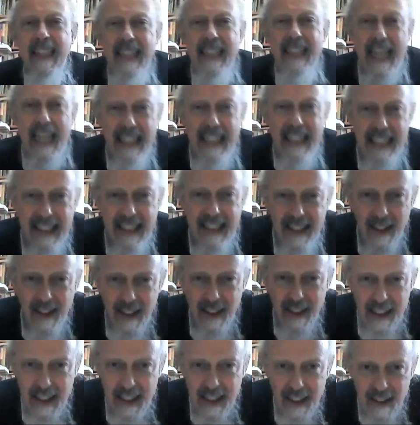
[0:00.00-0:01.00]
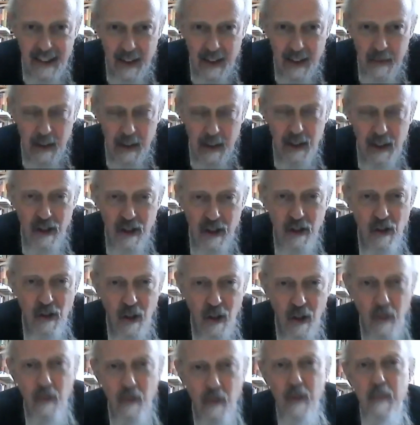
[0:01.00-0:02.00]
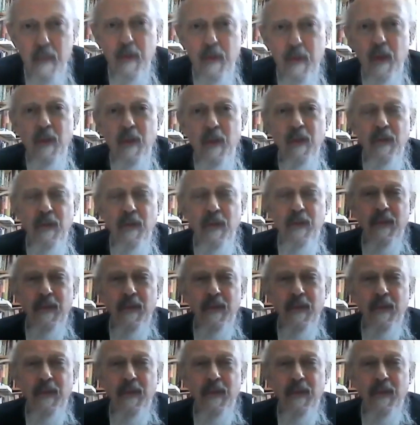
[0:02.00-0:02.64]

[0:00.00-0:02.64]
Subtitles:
that still in some way does not remove